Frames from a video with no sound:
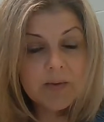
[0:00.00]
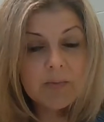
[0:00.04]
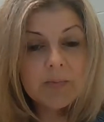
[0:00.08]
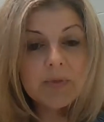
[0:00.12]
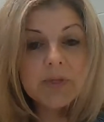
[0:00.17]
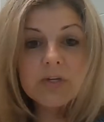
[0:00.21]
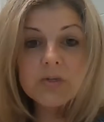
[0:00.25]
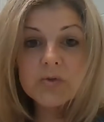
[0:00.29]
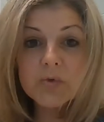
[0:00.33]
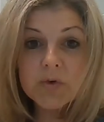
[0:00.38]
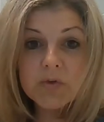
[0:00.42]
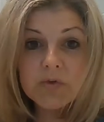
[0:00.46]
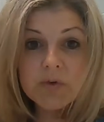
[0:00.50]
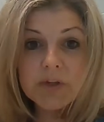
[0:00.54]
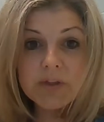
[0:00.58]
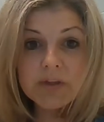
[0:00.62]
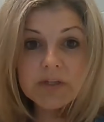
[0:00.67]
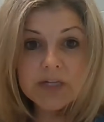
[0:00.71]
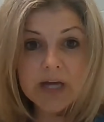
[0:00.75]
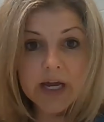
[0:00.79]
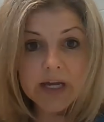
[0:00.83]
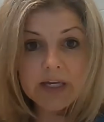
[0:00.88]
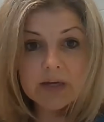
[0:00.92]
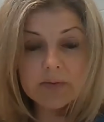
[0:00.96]
Please review the
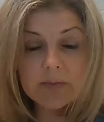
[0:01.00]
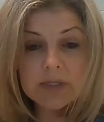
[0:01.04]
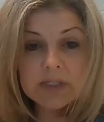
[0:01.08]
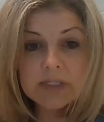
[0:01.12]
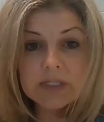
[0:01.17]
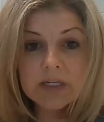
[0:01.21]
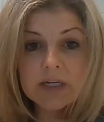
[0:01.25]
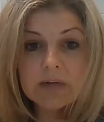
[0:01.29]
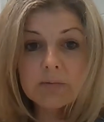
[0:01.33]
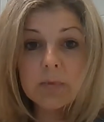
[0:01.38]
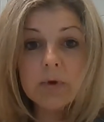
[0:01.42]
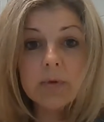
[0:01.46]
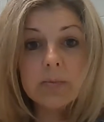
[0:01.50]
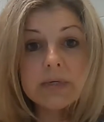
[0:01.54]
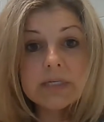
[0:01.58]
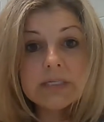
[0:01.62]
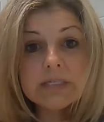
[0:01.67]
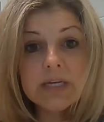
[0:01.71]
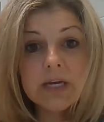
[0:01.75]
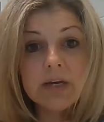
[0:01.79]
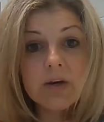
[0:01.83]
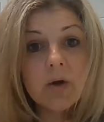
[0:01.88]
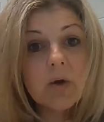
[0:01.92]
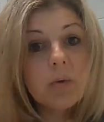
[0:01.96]
documents that will be
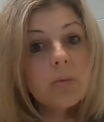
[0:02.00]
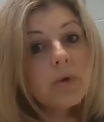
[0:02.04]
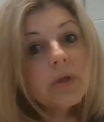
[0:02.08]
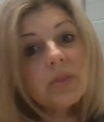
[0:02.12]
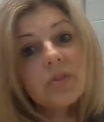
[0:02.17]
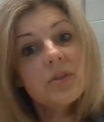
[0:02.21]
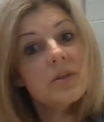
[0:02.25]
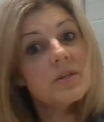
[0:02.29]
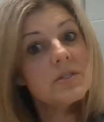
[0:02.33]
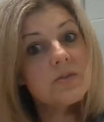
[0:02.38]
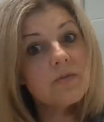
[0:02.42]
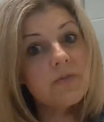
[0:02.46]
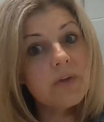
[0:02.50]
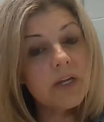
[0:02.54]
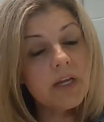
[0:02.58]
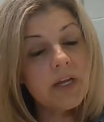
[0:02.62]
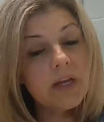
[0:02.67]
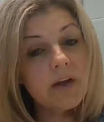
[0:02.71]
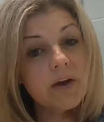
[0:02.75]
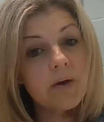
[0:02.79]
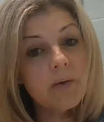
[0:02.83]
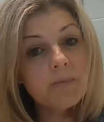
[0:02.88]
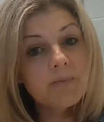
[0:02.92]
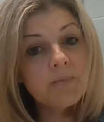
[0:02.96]
sent home with this
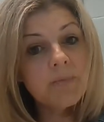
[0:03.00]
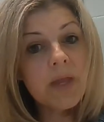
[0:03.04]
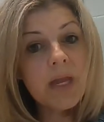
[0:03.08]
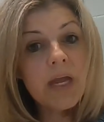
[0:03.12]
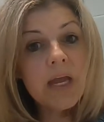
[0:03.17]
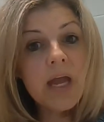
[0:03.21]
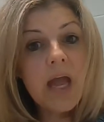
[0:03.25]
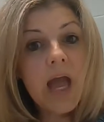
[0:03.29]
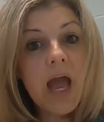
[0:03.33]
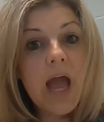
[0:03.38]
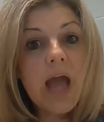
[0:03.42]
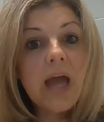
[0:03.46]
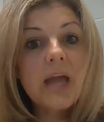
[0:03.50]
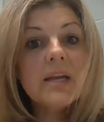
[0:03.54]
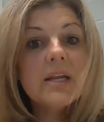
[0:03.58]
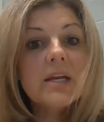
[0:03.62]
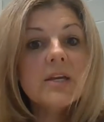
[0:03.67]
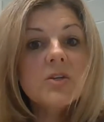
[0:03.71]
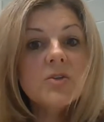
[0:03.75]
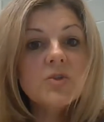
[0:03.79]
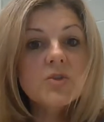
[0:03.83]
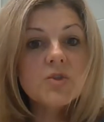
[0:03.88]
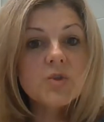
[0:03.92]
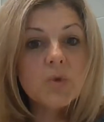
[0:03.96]
video and
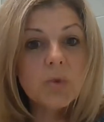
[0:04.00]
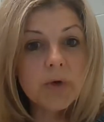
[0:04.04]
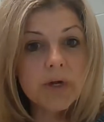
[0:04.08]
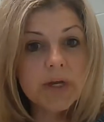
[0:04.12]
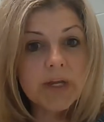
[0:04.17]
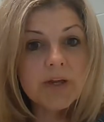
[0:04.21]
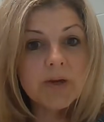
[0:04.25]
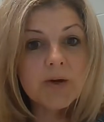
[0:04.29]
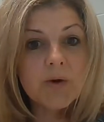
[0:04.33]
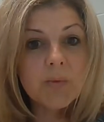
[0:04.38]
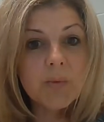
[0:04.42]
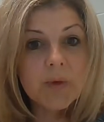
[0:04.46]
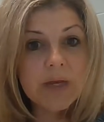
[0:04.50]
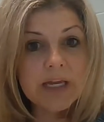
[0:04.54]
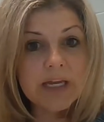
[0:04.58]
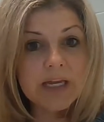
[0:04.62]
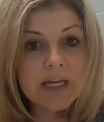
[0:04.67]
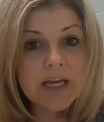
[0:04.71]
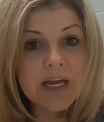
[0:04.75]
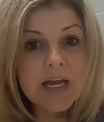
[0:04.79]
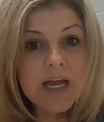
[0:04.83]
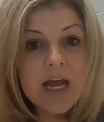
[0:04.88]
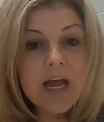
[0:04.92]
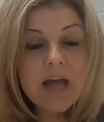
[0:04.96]
enjoy your
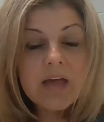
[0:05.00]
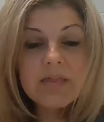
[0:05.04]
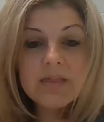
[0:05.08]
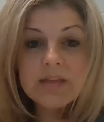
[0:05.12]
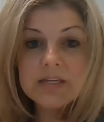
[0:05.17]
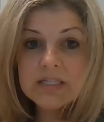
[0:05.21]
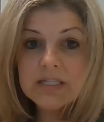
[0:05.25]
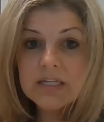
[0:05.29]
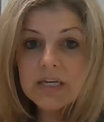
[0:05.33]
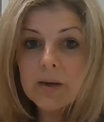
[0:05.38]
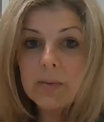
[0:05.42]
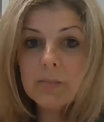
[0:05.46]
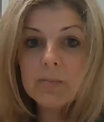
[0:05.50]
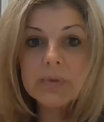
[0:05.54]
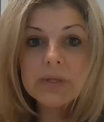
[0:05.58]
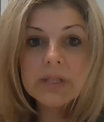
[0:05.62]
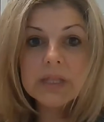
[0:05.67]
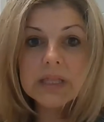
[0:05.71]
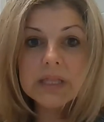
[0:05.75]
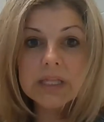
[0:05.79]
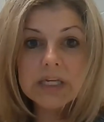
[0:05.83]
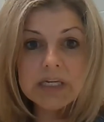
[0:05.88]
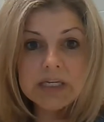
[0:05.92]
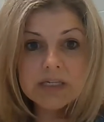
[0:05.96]
week. This
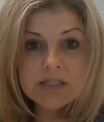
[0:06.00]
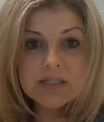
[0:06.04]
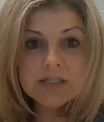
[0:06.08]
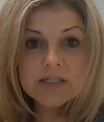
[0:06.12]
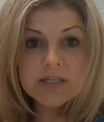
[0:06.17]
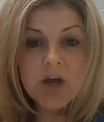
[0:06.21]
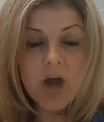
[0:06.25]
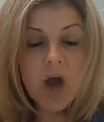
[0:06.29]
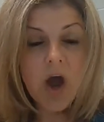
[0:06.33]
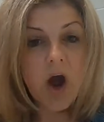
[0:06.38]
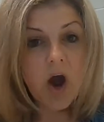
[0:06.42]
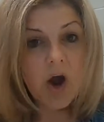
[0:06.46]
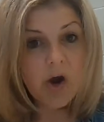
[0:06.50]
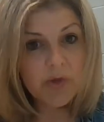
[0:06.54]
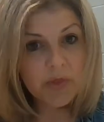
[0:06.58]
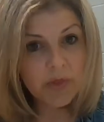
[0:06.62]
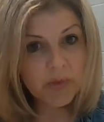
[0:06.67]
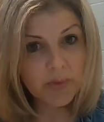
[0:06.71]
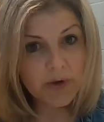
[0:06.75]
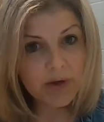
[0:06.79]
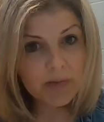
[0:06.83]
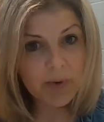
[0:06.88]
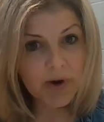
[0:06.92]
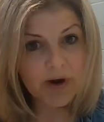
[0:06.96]
completes our
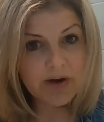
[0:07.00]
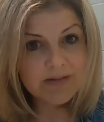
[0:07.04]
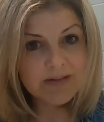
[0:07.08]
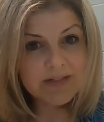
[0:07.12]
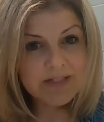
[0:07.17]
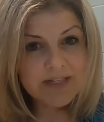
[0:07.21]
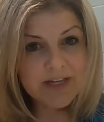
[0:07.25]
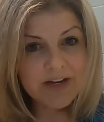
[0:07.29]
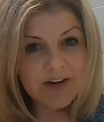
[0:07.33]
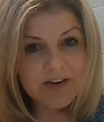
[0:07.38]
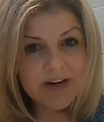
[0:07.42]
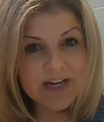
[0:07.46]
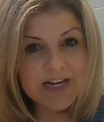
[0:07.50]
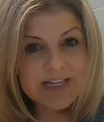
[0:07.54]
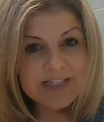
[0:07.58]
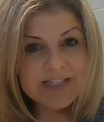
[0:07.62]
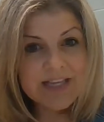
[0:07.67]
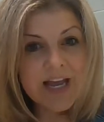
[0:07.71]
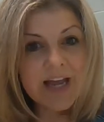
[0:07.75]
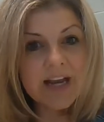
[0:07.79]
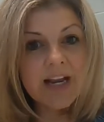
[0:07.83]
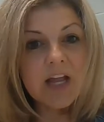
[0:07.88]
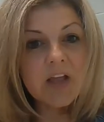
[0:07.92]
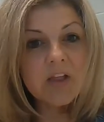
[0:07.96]
3-part series,
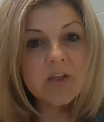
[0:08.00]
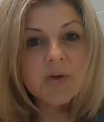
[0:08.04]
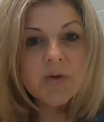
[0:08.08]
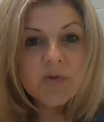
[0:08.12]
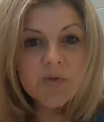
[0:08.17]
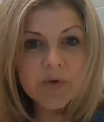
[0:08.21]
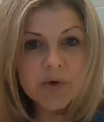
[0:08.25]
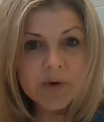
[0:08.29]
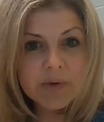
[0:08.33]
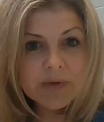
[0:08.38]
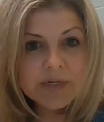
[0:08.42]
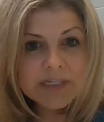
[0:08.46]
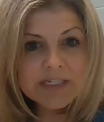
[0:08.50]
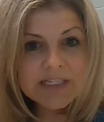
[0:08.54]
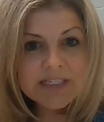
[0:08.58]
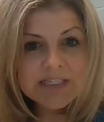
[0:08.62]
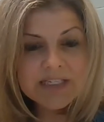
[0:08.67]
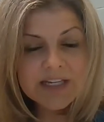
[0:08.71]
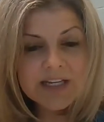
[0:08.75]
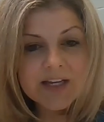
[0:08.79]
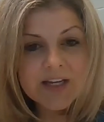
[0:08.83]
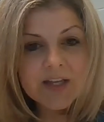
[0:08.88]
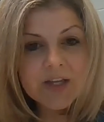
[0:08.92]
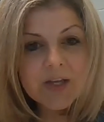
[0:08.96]
and I look forward to
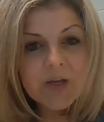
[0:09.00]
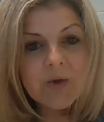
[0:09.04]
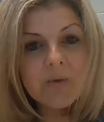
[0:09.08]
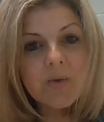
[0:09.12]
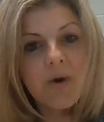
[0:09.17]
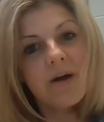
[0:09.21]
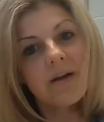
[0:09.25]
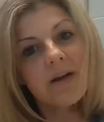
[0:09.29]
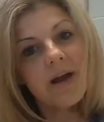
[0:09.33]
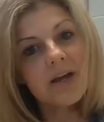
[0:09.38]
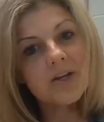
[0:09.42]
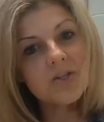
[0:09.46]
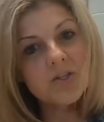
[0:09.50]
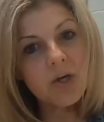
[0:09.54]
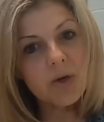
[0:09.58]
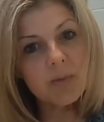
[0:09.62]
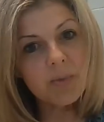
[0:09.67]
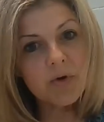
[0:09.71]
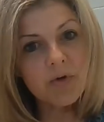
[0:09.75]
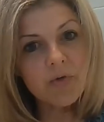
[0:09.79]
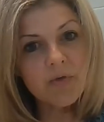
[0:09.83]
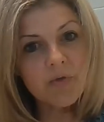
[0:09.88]
seeing you on October